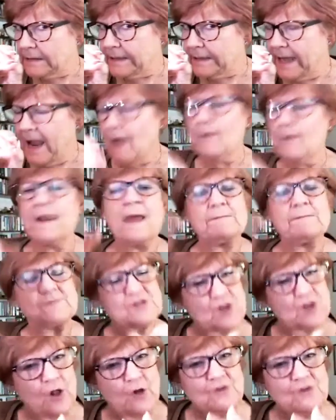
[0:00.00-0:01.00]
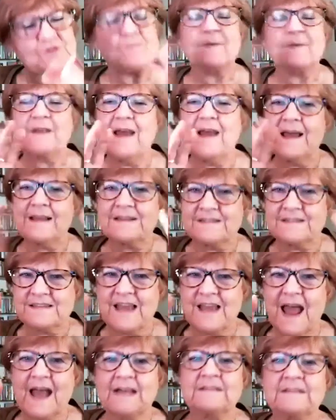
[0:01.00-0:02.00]
how it happens, close, but not
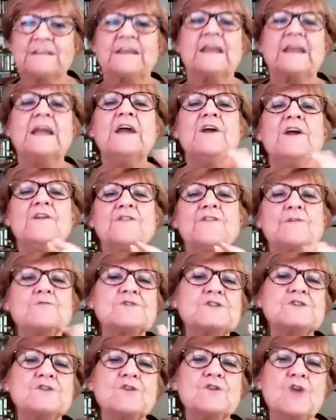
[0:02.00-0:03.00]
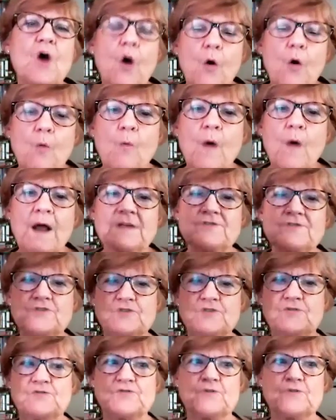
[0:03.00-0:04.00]
exactly, there was no one
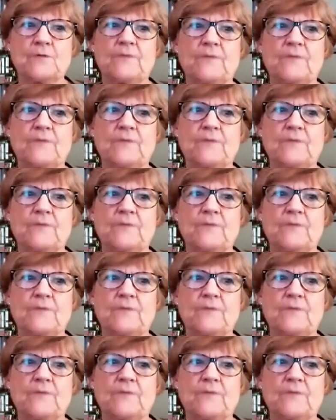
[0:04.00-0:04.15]
to sort of